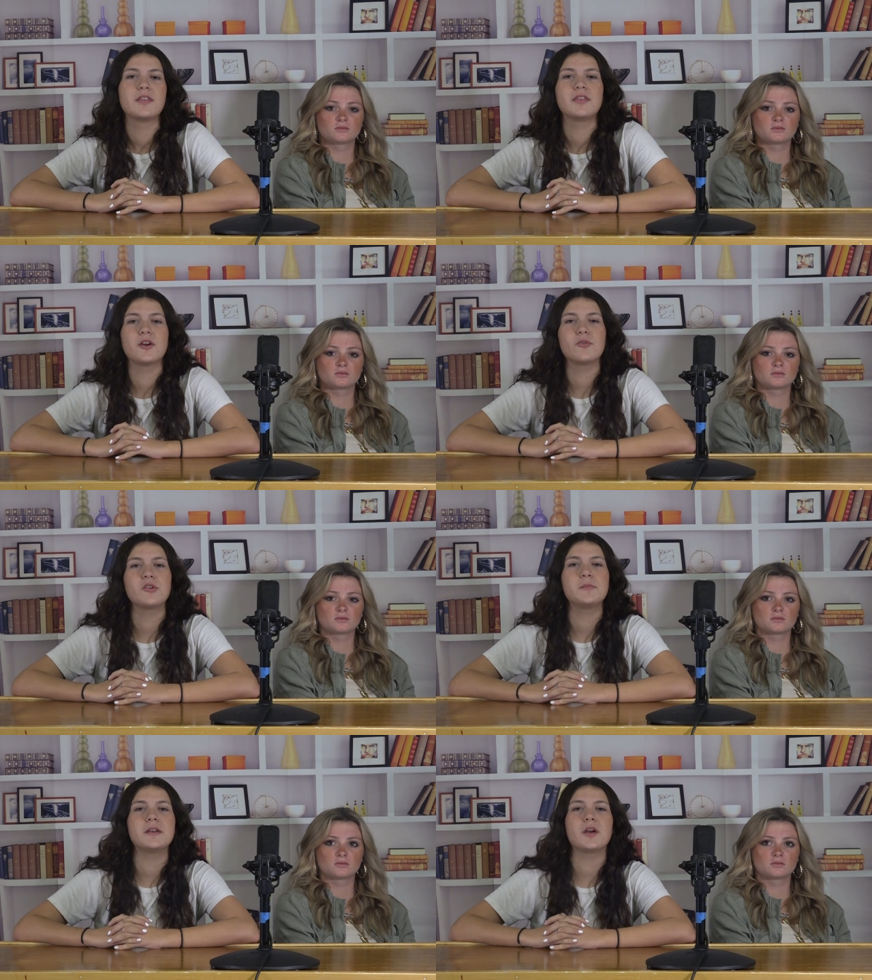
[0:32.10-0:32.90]
Speaker 1: There
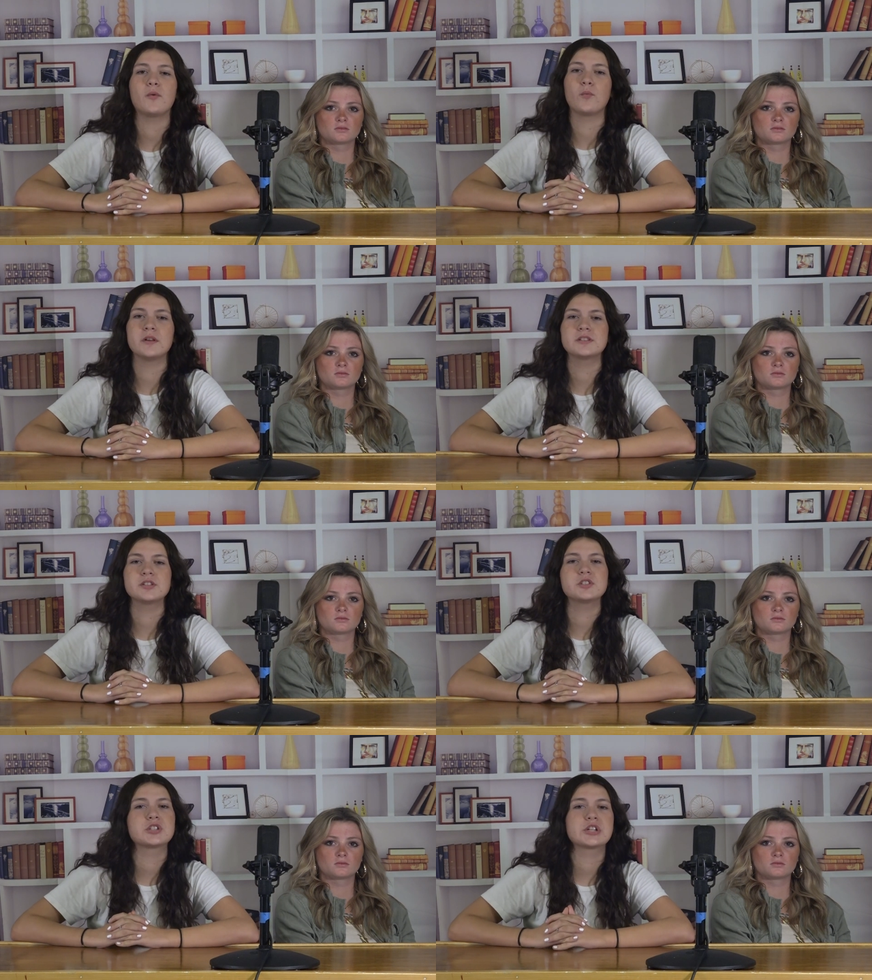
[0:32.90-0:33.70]
will be a
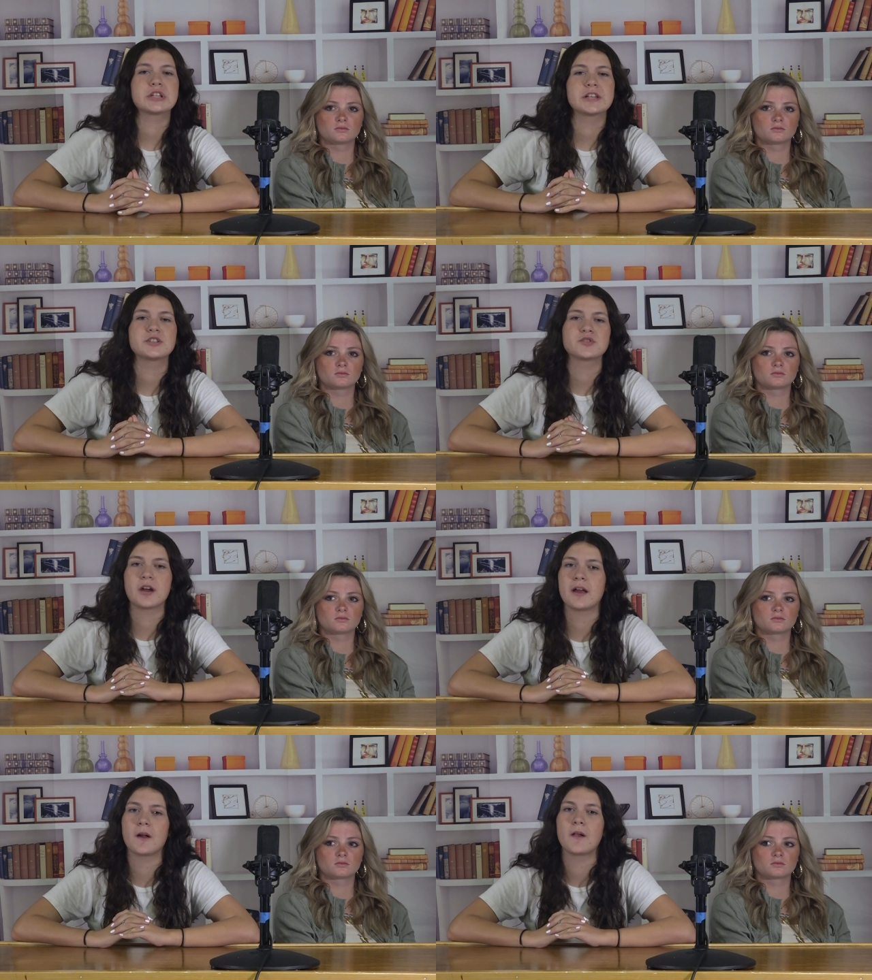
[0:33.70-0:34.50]
winter cheerleading
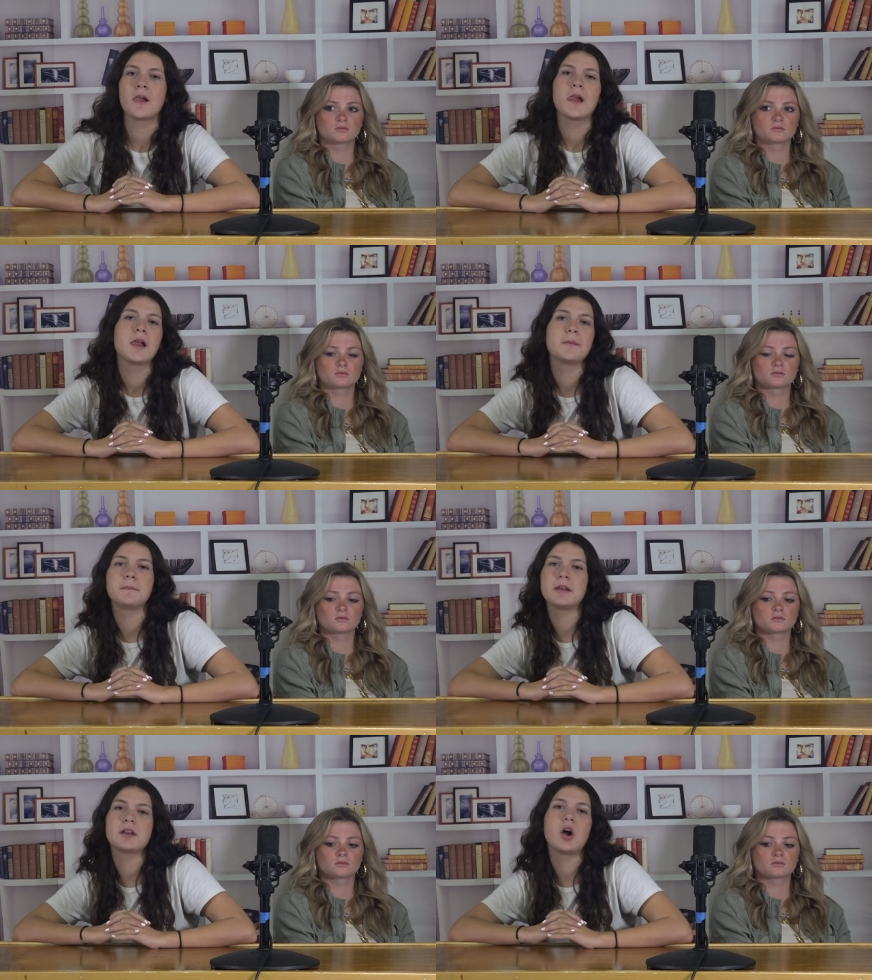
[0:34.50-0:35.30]
tryout
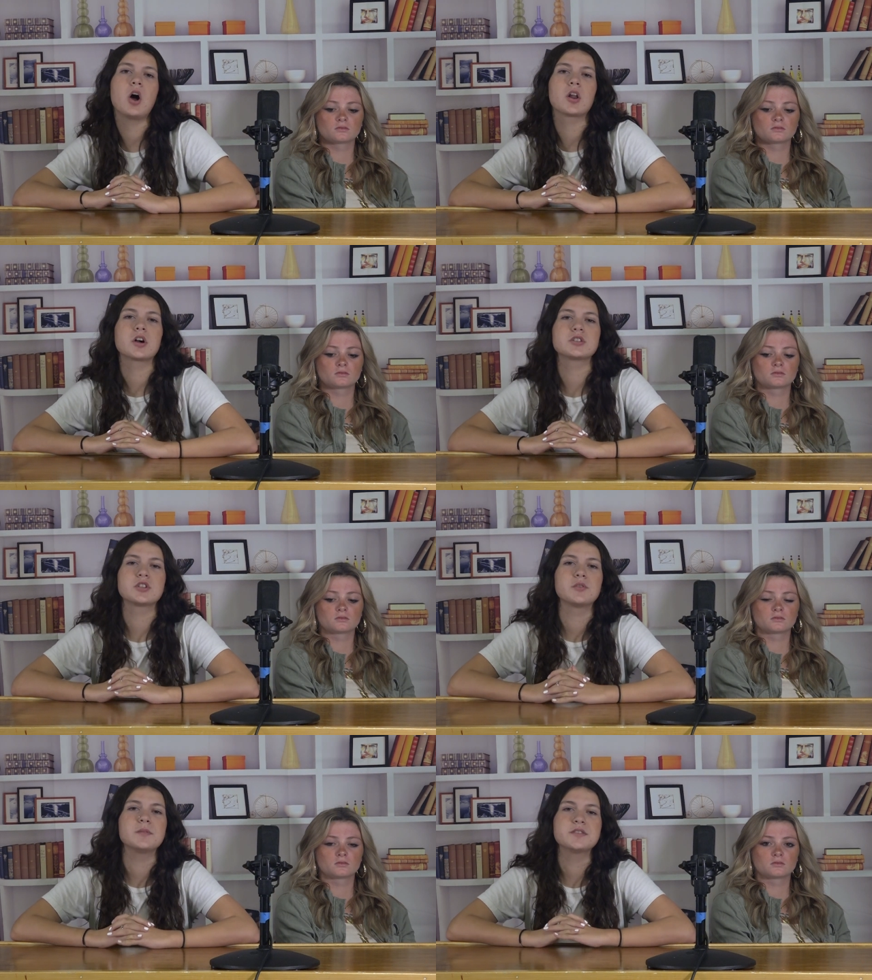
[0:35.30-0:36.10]
meeting on
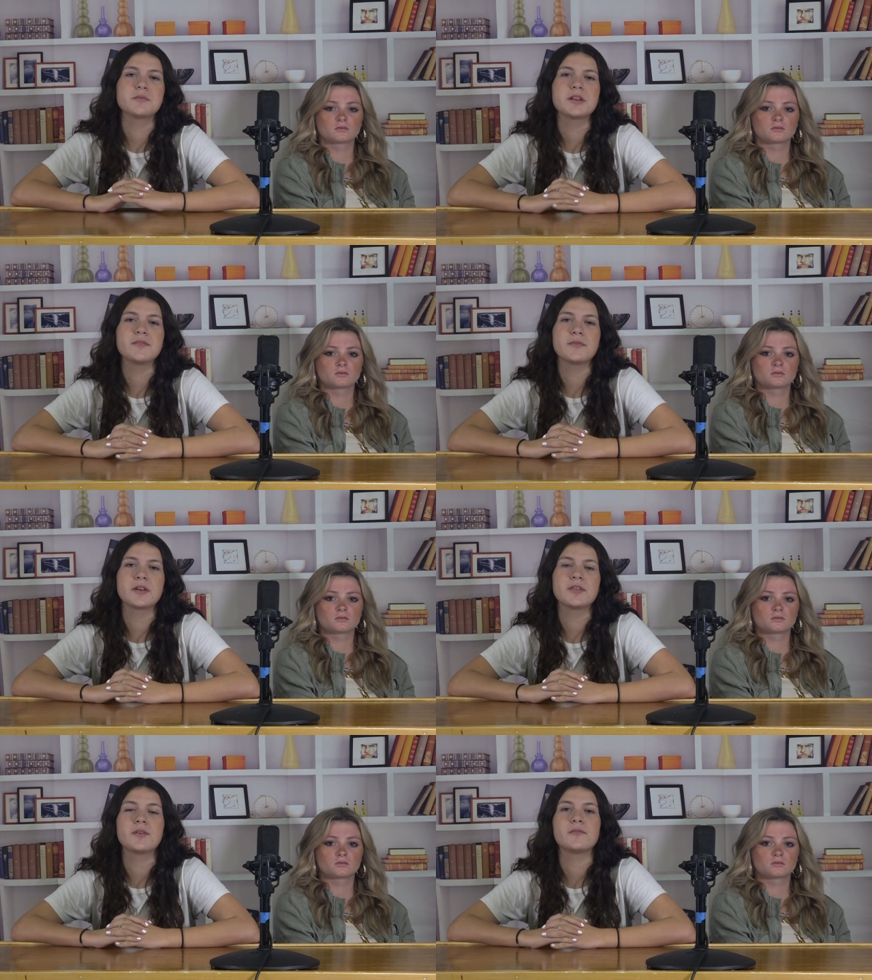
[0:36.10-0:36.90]
October
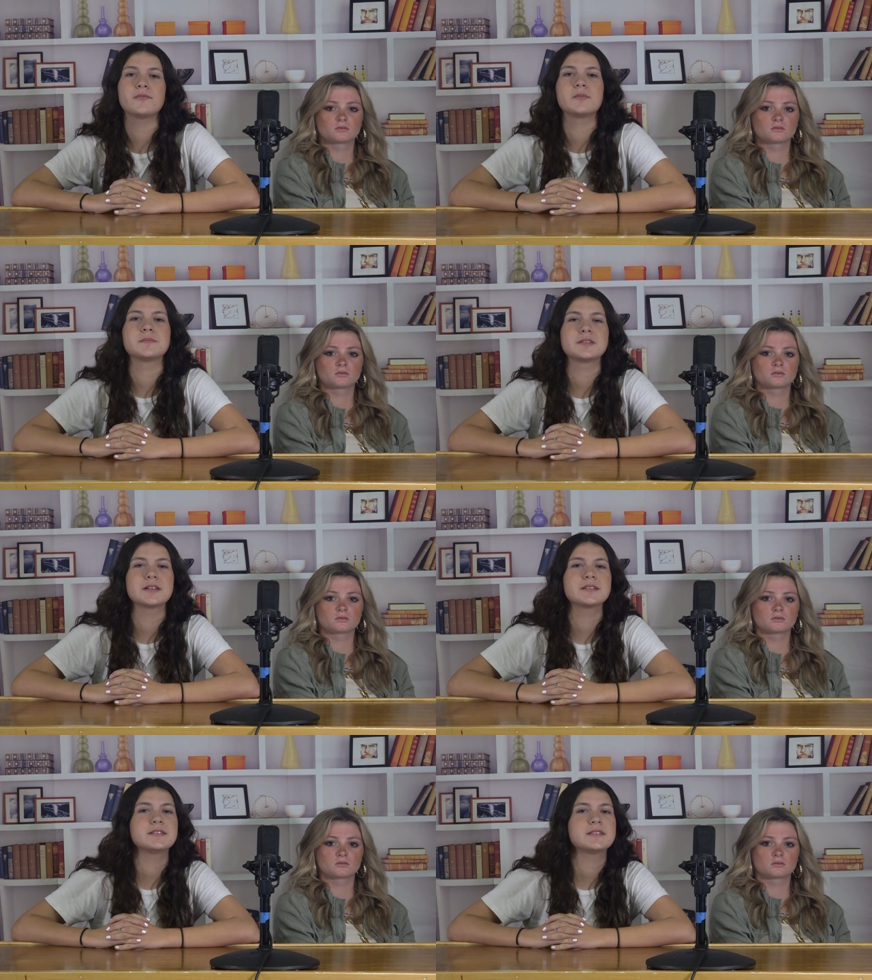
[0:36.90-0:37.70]
25th from
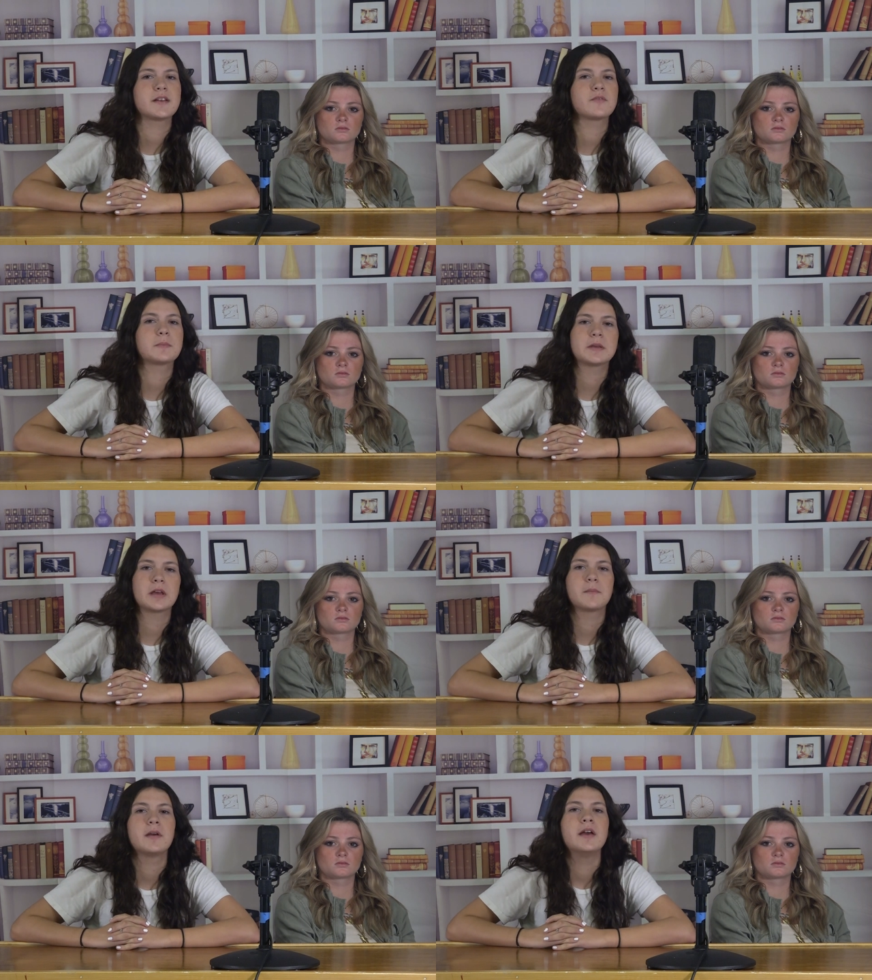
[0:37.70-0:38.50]
6 to 7
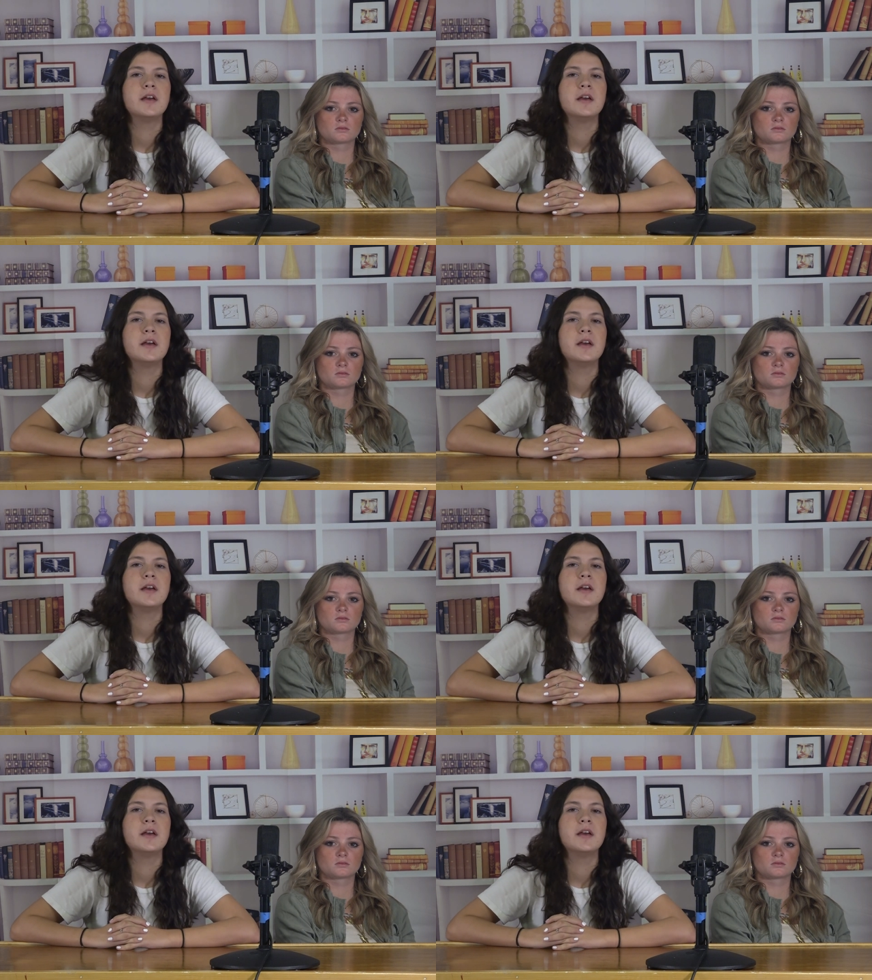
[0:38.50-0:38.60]
p.m.